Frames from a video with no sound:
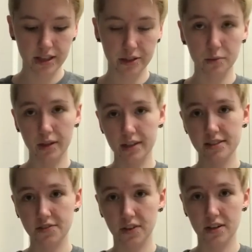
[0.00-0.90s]
the
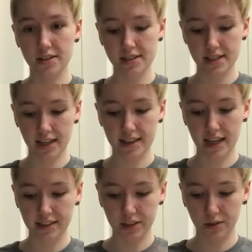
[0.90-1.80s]
words first and
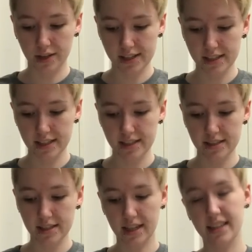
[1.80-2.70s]
then the
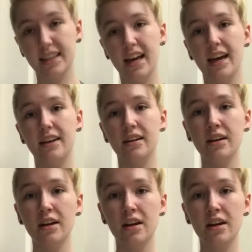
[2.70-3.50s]
noises and then